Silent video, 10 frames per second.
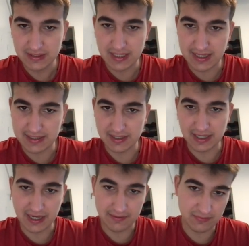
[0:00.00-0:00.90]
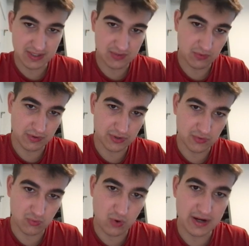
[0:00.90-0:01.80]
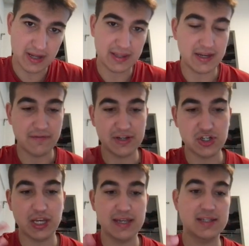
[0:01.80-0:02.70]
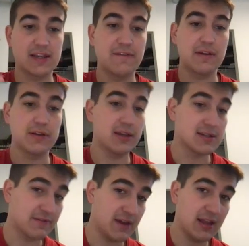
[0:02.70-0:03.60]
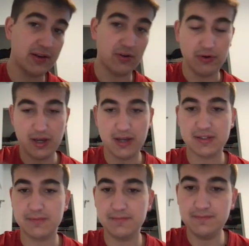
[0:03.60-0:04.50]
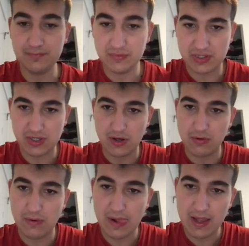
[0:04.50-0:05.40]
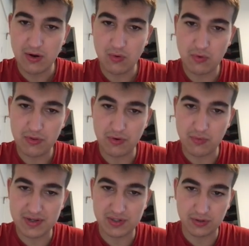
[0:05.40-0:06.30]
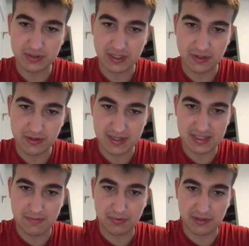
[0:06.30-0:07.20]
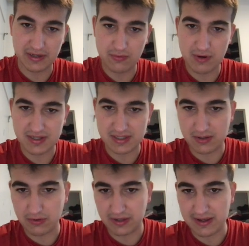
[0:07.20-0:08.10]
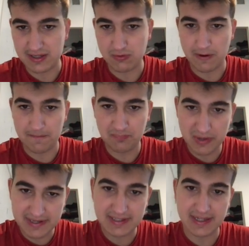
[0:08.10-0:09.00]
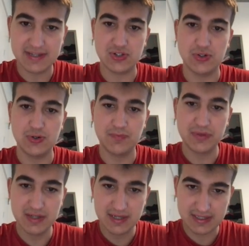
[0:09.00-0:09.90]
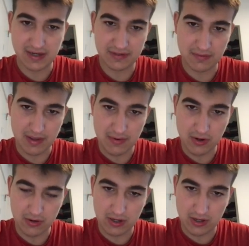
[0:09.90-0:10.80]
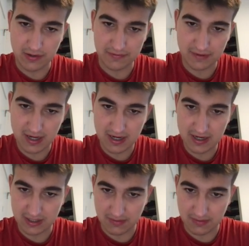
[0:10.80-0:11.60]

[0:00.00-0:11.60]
And again, this will return 1 at the end of each case if it is valid or not. So the result here is simply res is equal to case 1 plus case 2, self.memo of I,